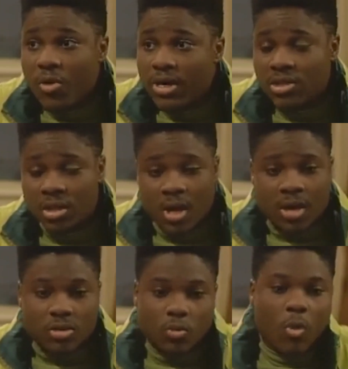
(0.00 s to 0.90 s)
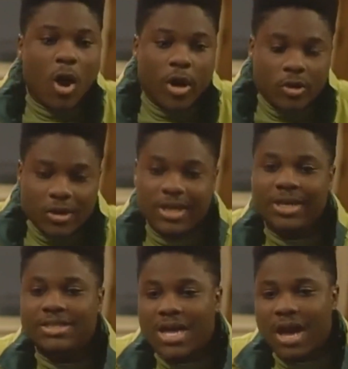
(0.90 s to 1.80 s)
became a word tied to something
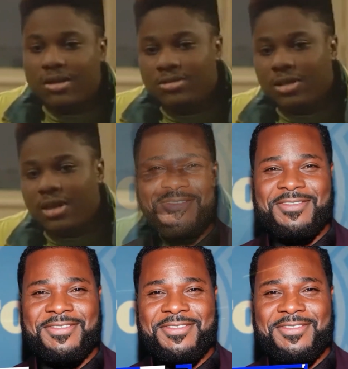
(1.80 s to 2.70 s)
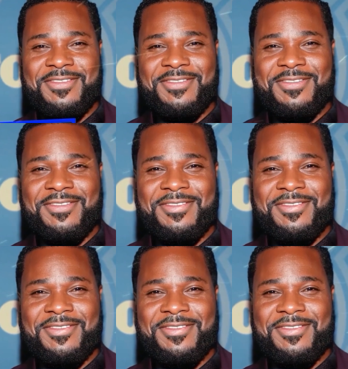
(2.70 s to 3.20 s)
darker, something larger.